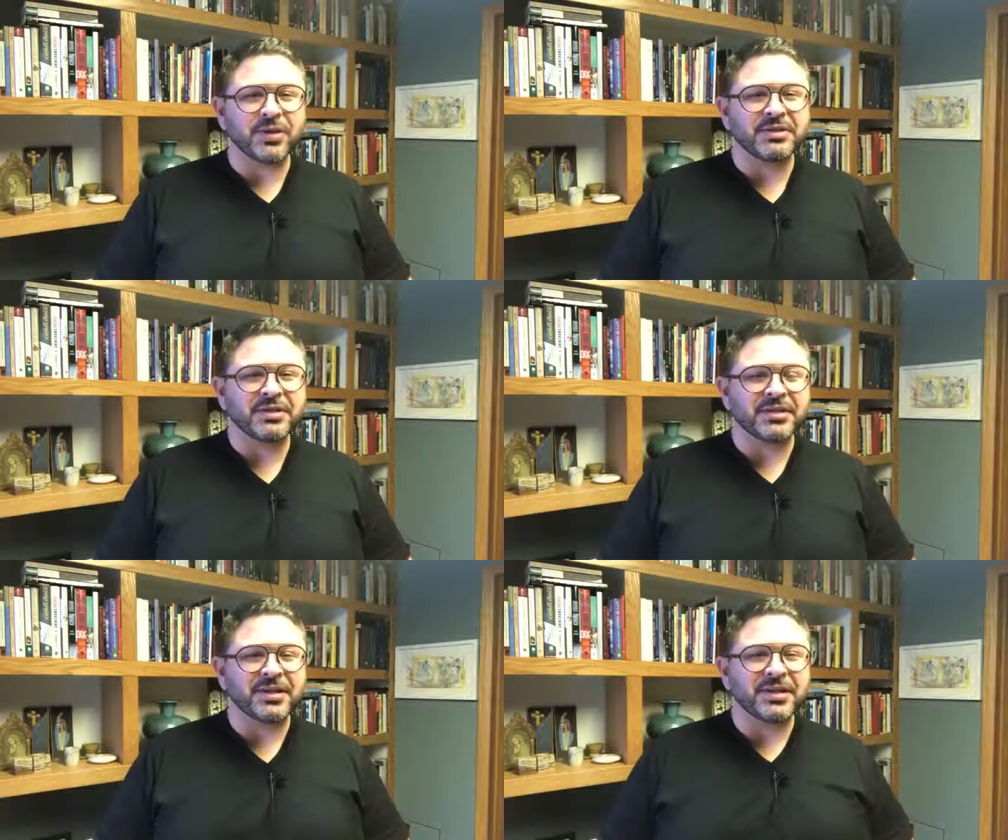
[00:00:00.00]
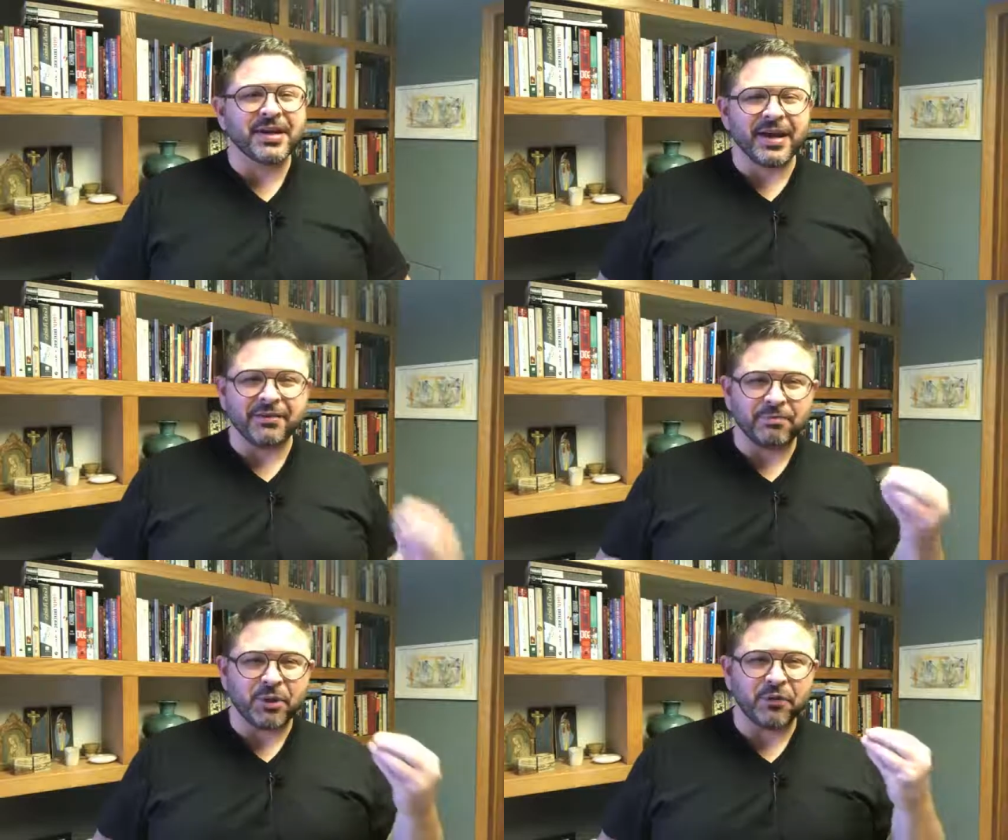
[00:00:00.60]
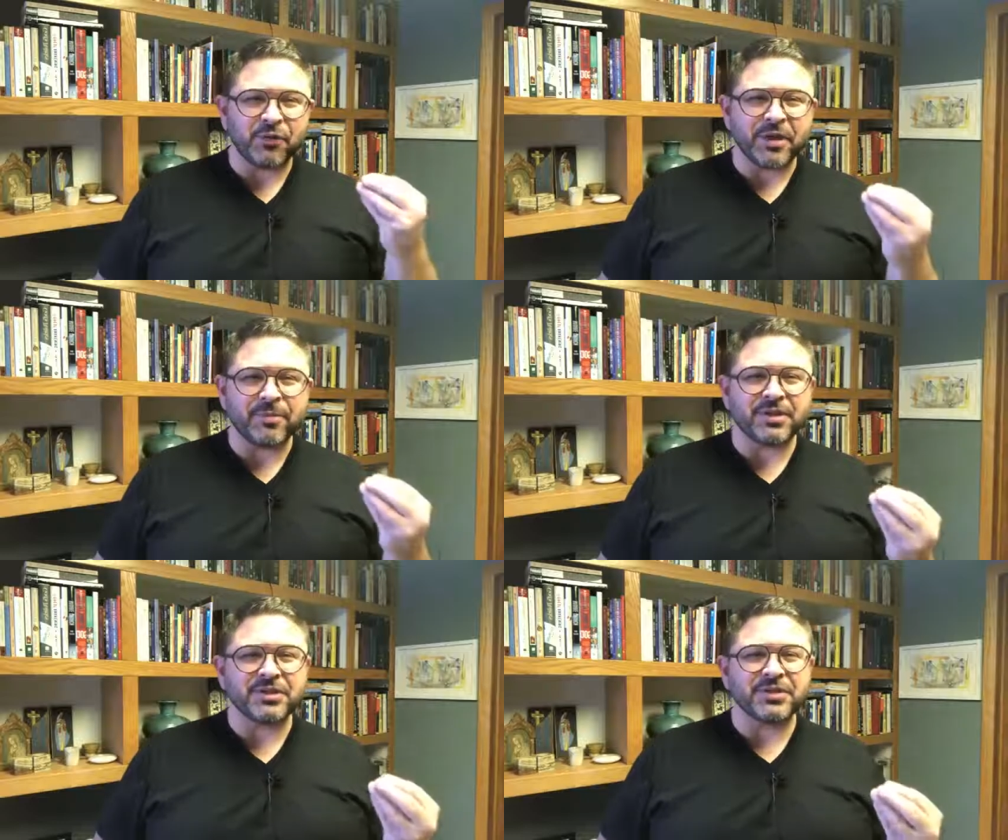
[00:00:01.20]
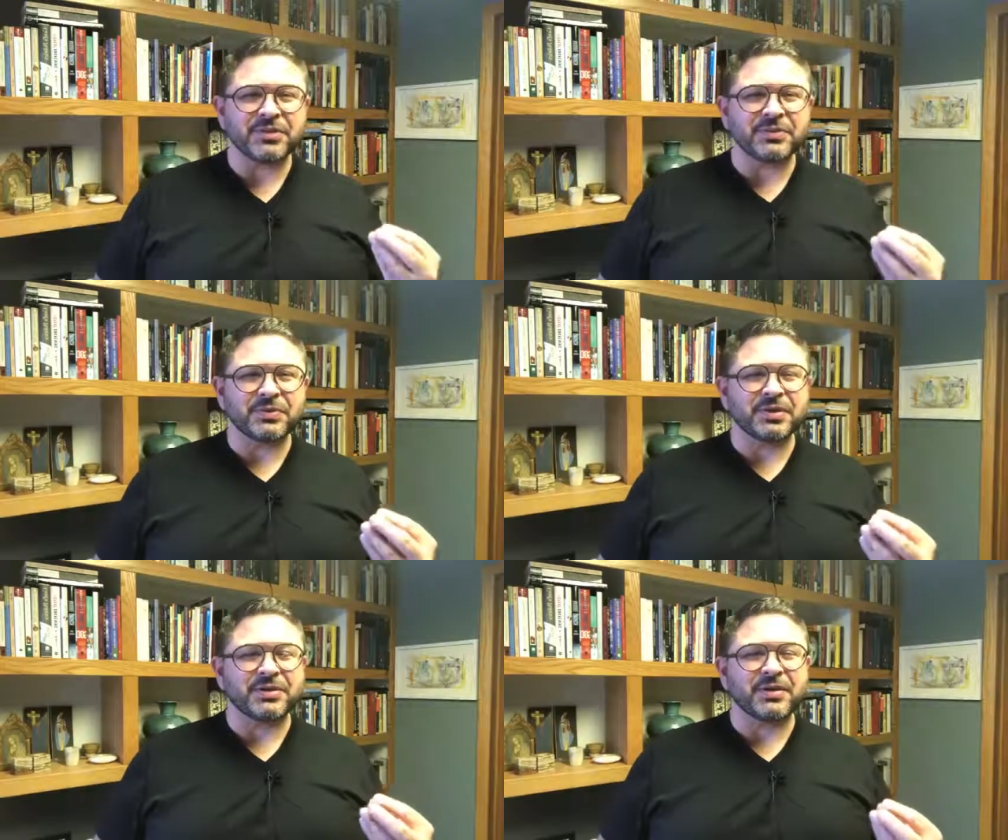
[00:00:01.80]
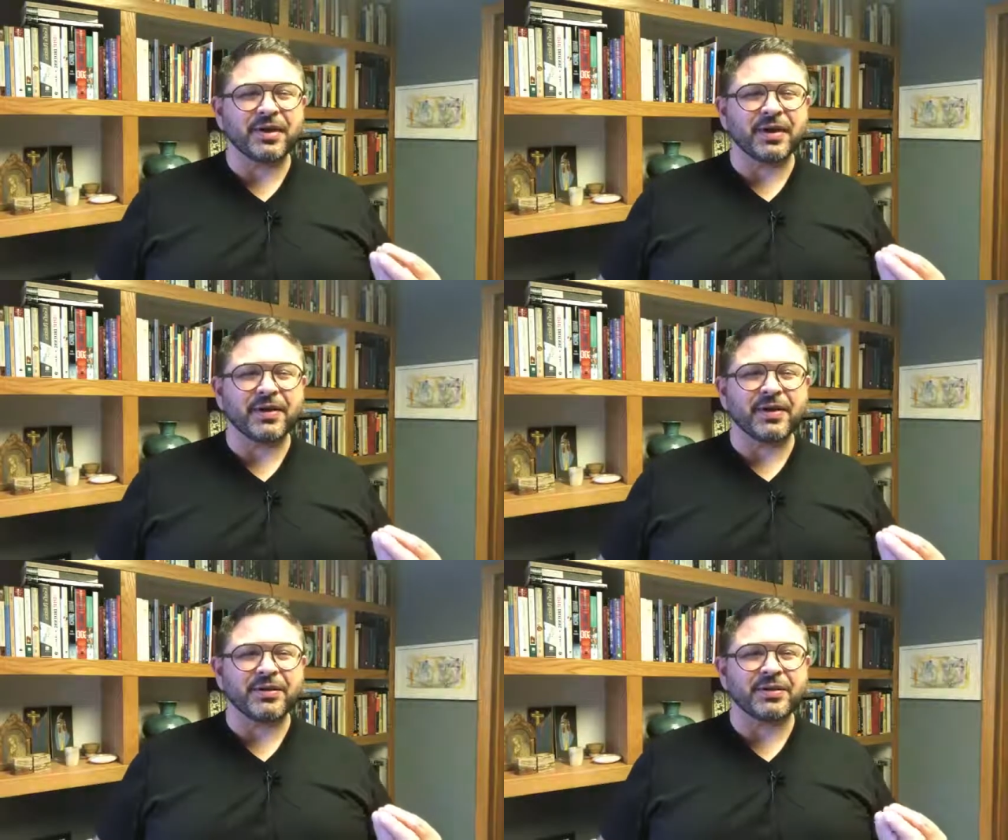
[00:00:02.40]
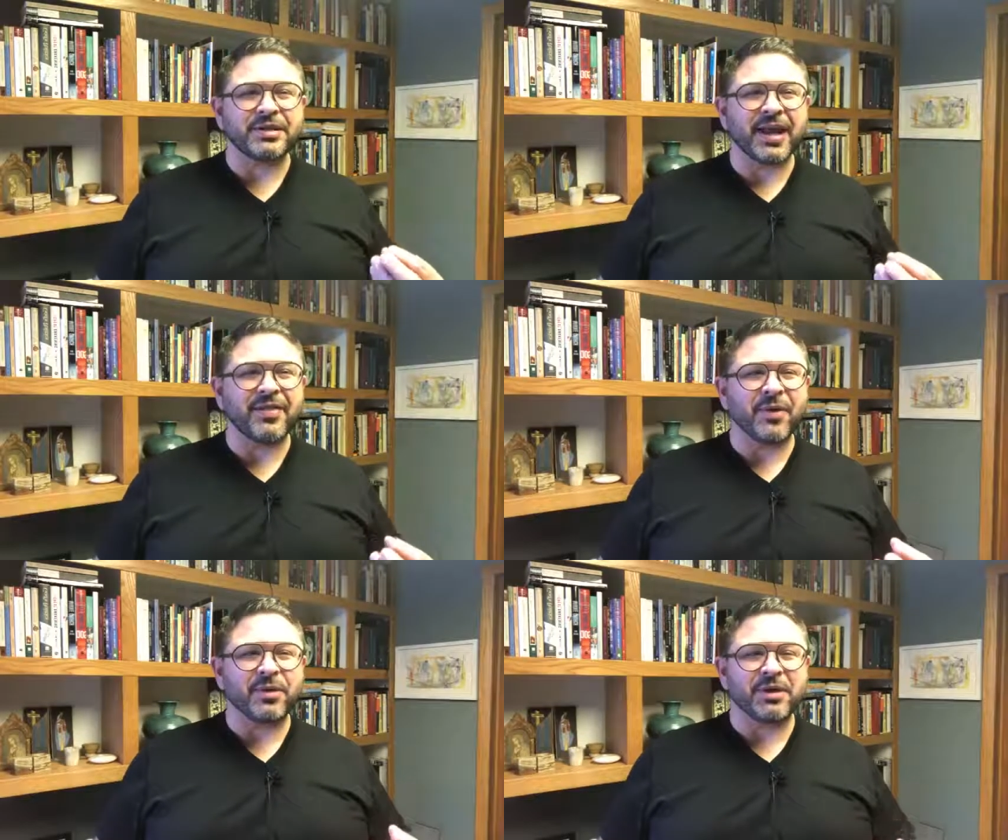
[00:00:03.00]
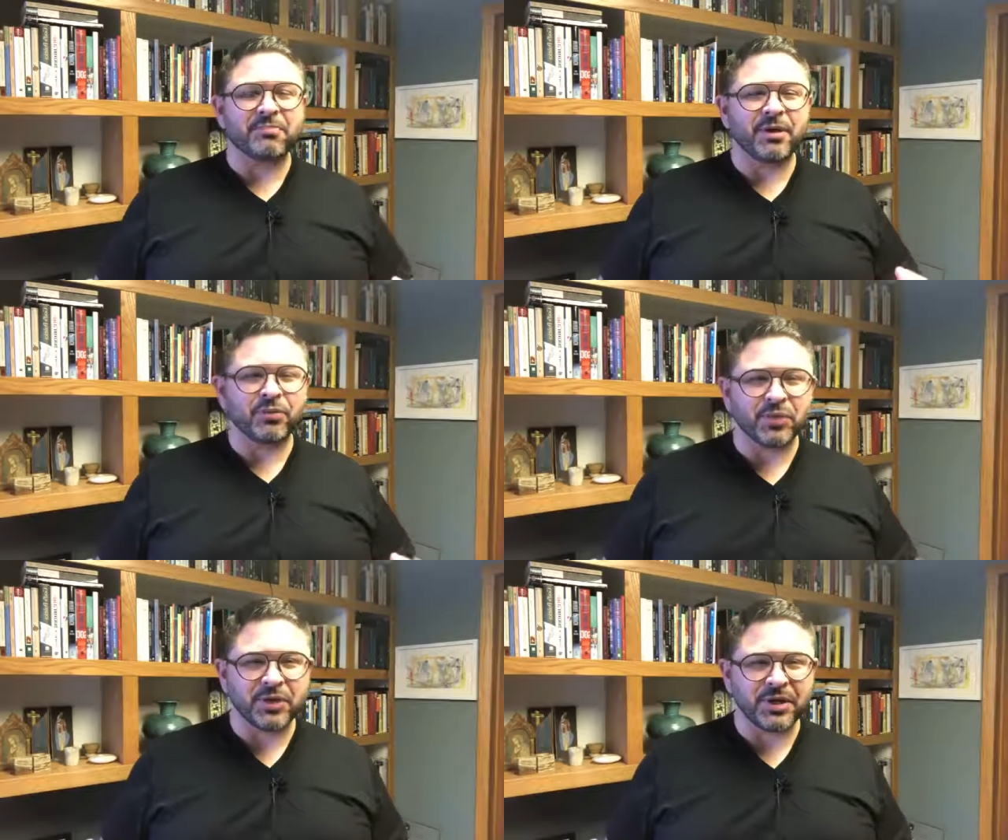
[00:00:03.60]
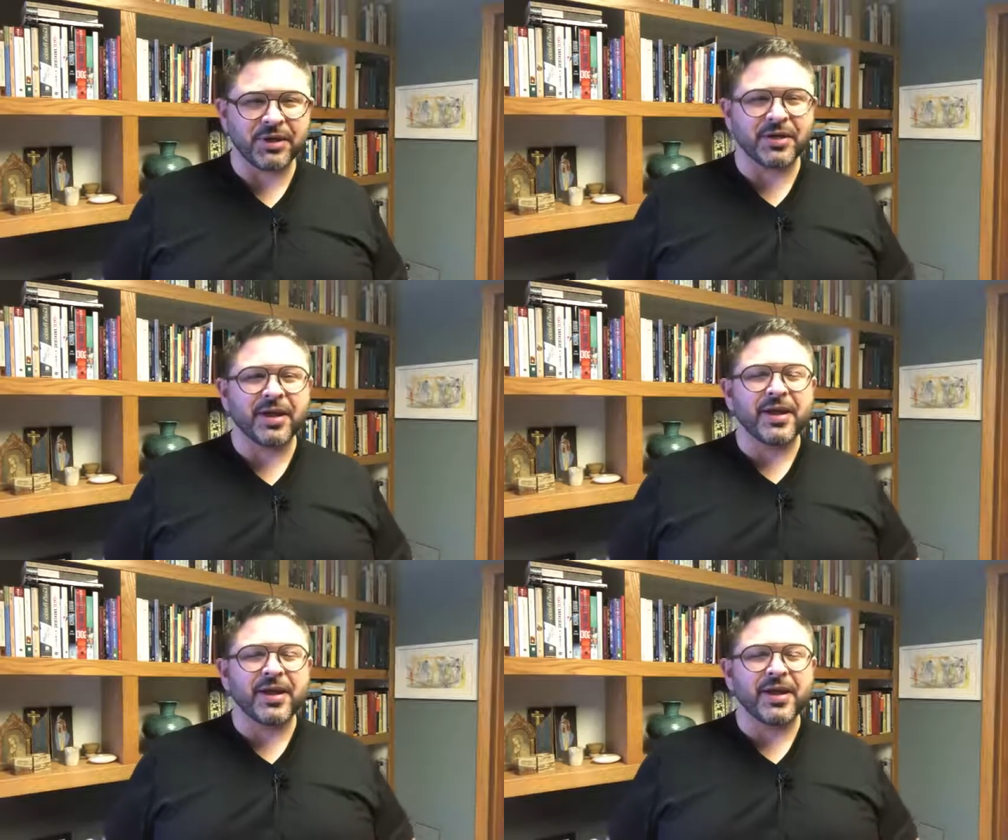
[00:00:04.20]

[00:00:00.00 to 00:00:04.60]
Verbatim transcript: Isn't it a beautiful image to just uh, understand that we can be rooted in,